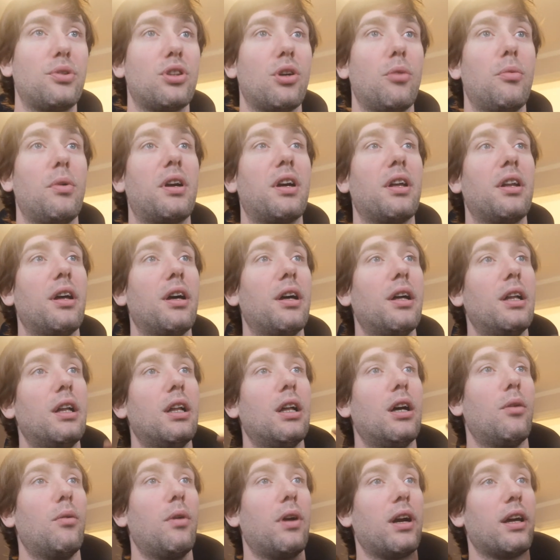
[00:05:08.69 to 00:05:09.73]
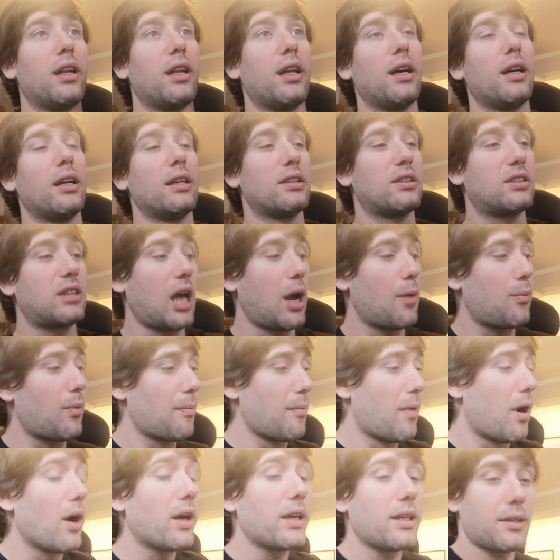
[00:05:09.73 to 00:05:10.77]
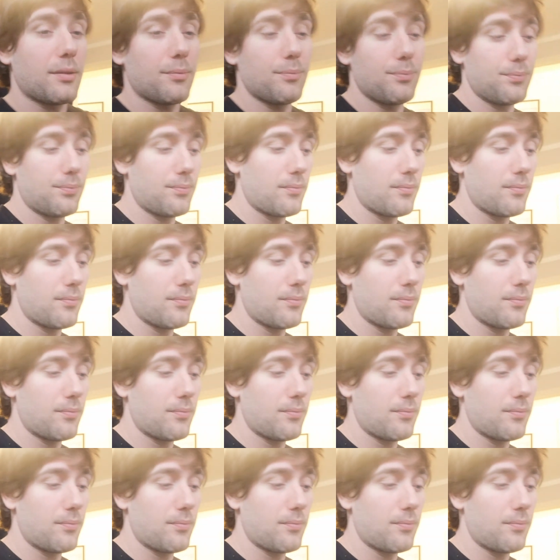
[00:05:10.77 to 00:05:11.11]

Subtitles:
So we're gonna set up a mic,